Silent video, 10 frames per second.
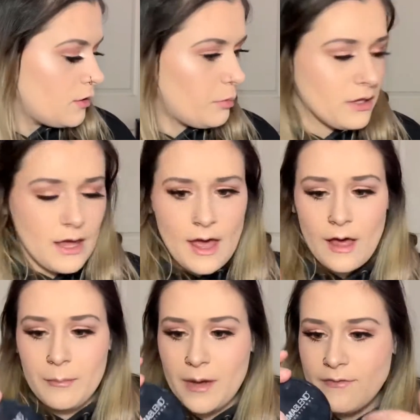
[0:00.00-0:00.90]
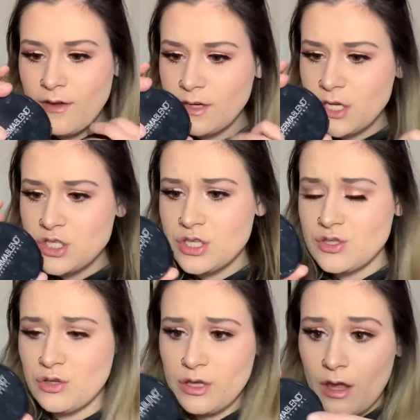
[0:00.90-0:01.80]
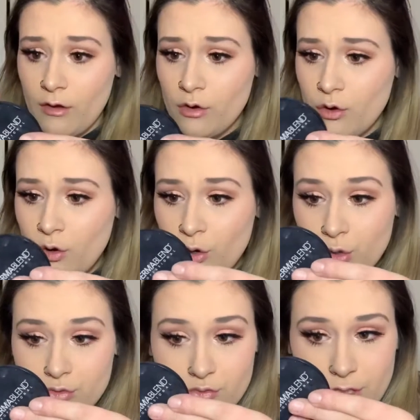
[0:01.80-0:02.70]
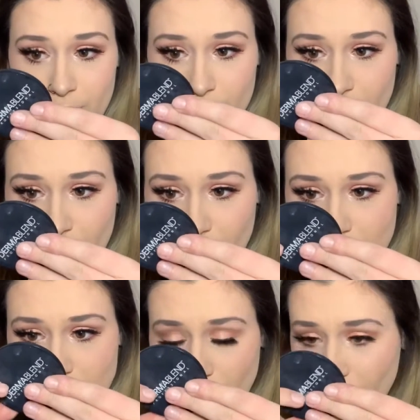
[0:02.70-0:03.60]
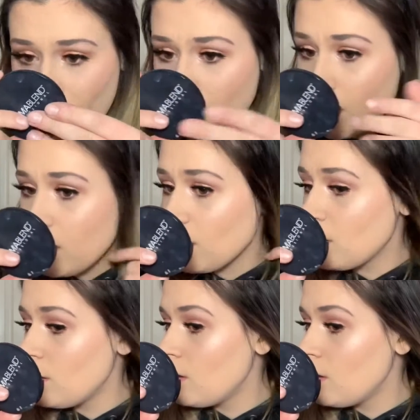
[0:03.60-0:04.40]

But yeah, my foundation is looking really good so far.